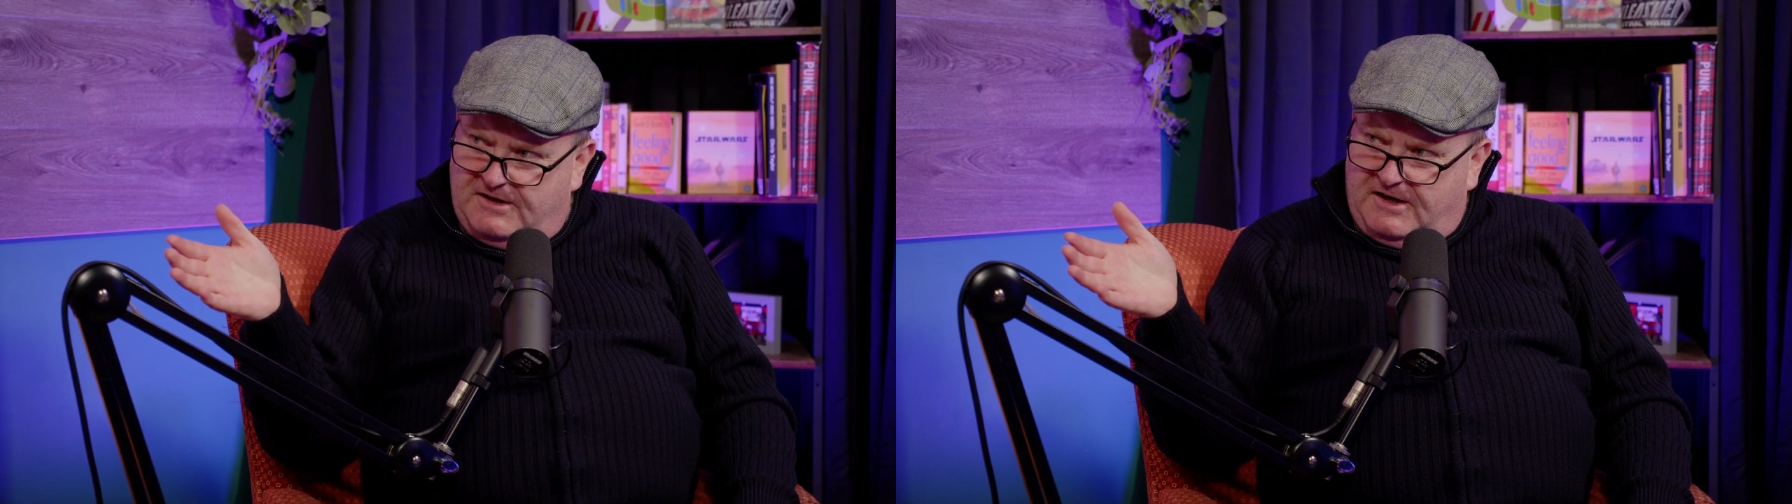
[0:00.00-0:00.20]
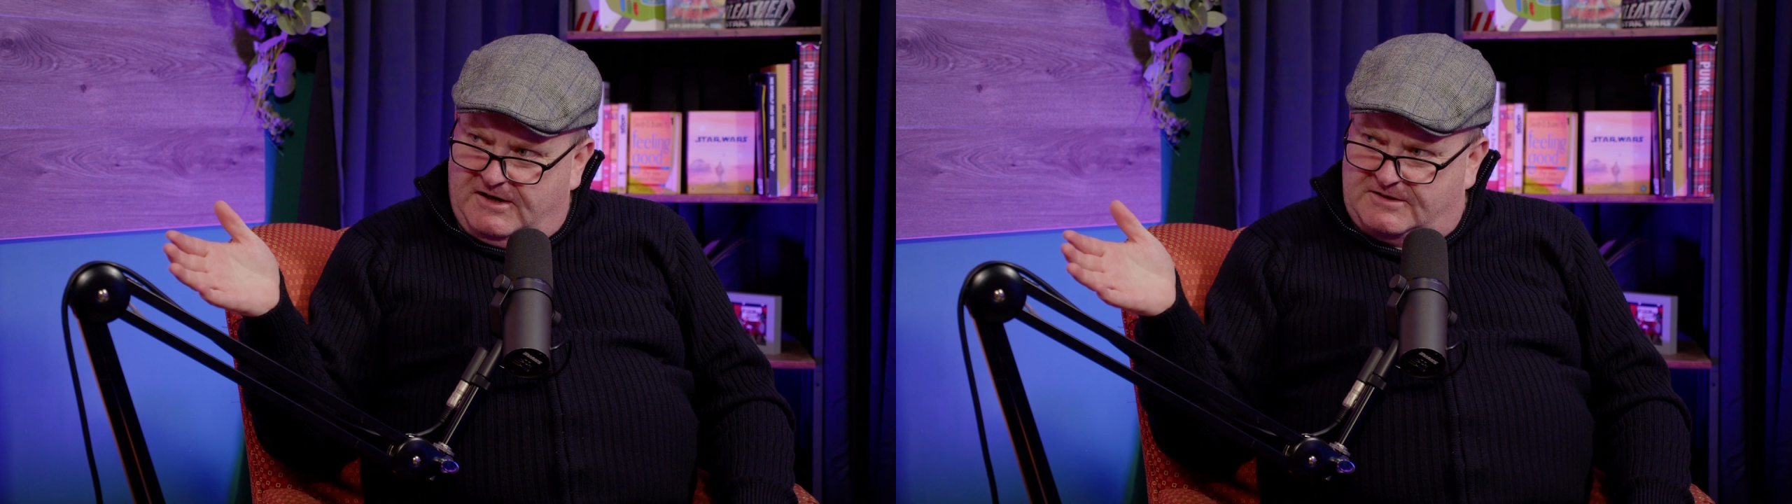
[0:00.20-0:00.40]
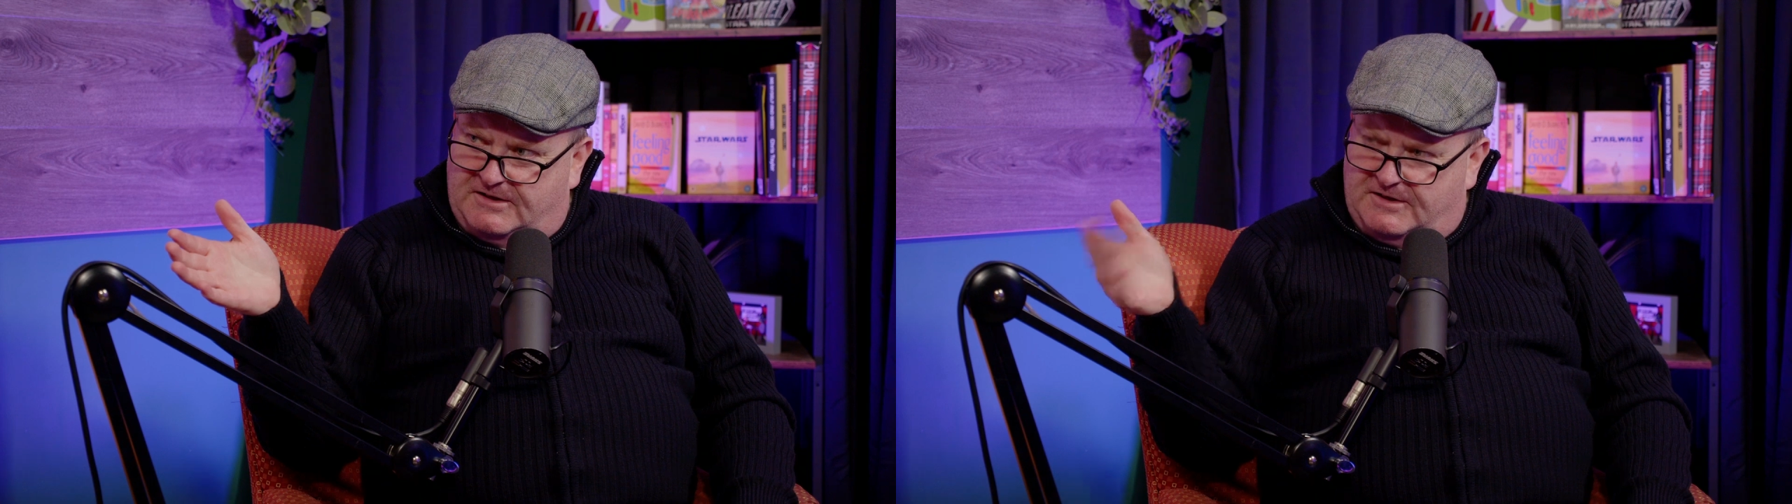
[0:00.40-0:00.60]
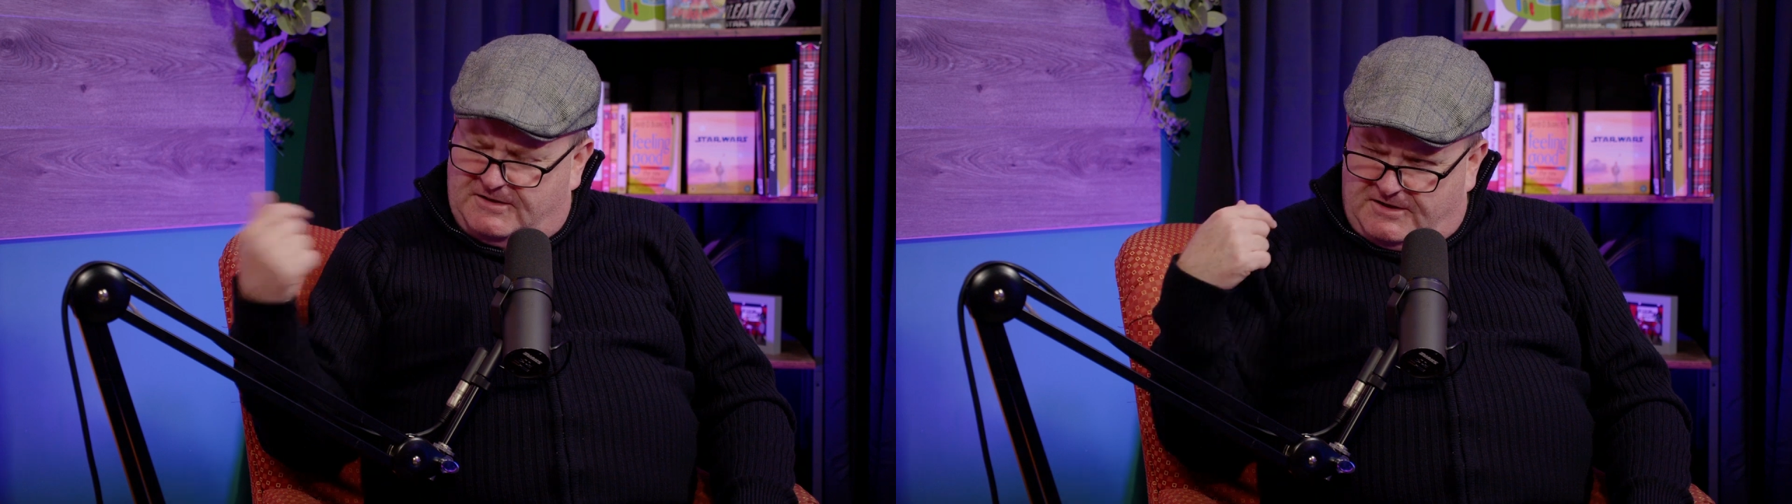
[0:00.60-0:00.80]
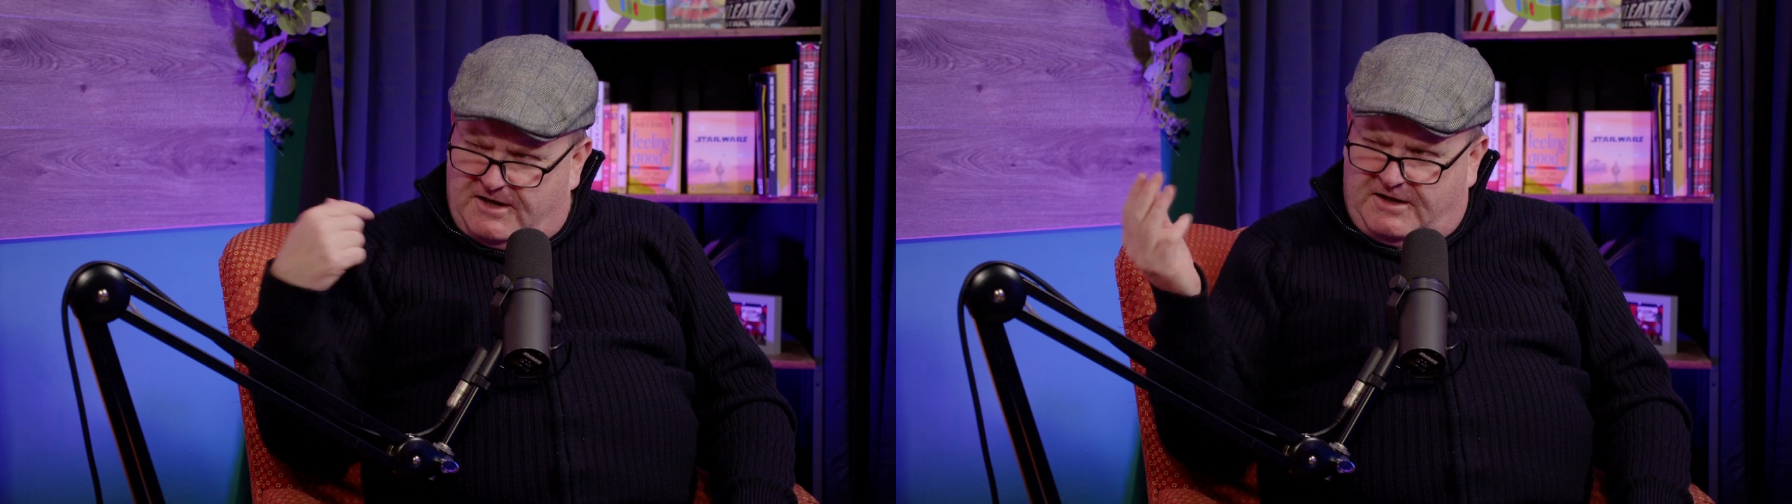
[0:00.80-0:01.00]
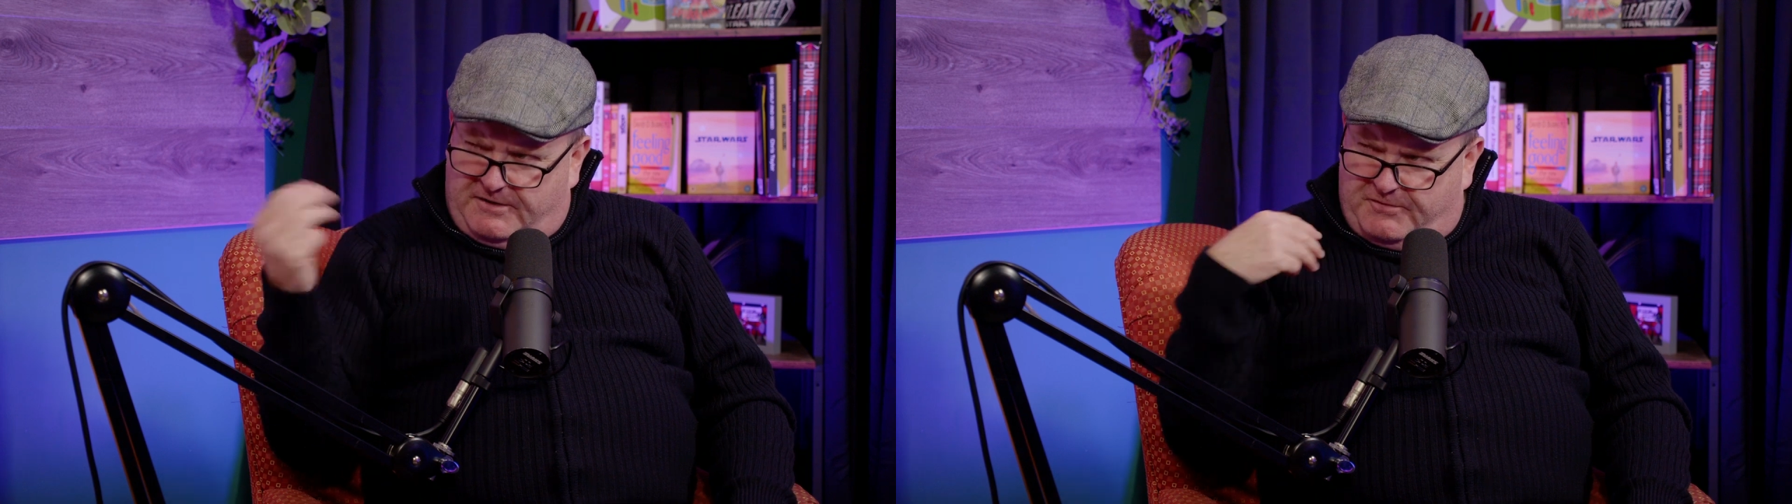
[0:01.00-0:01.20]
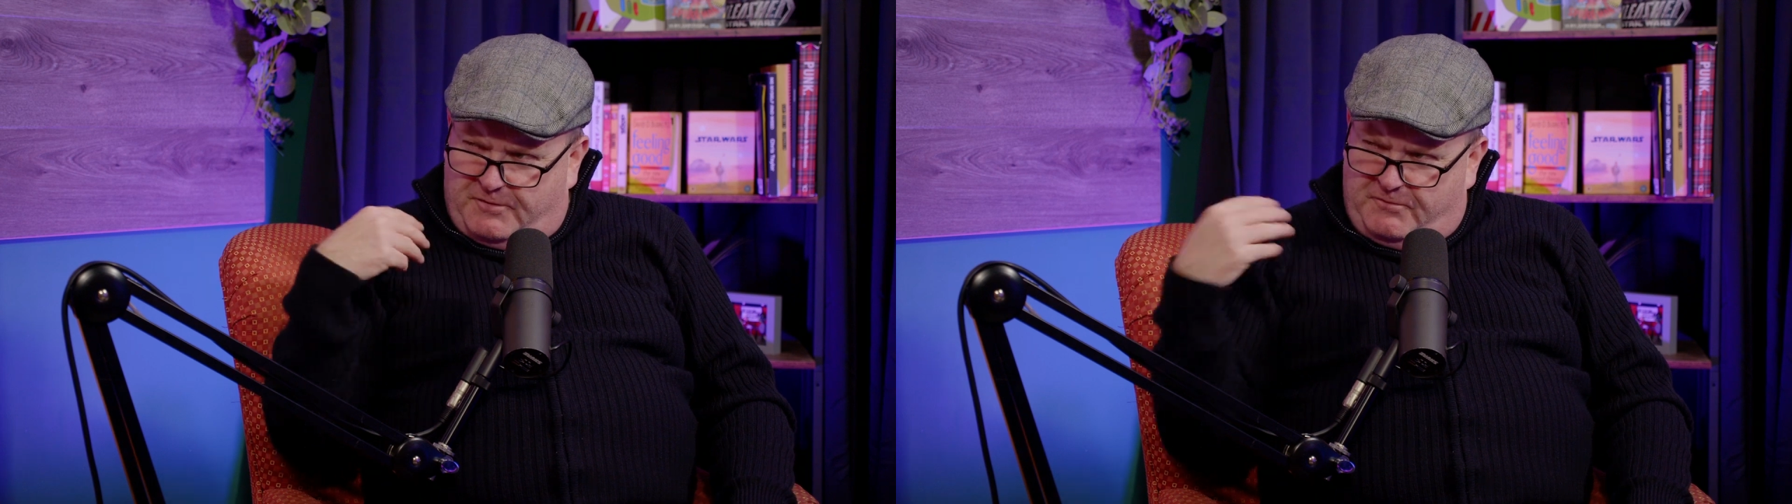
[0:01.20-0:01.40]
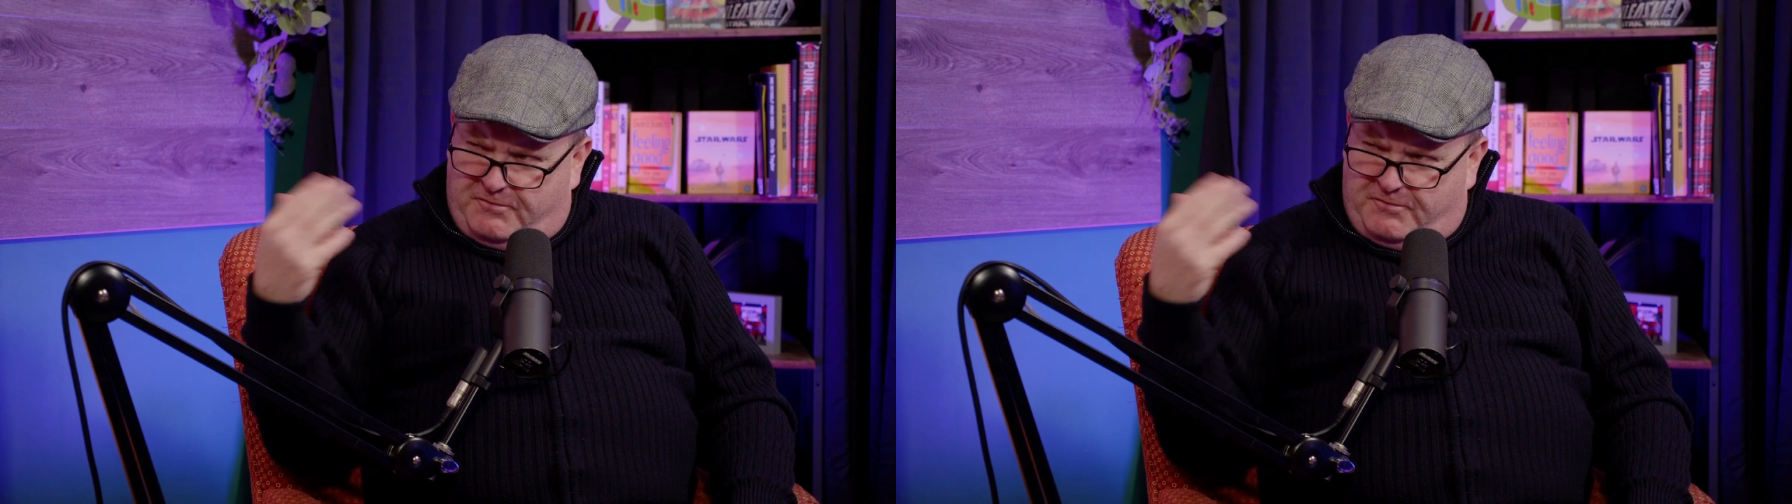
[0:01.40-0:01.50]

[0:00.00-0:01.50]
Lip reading: I said, did I give them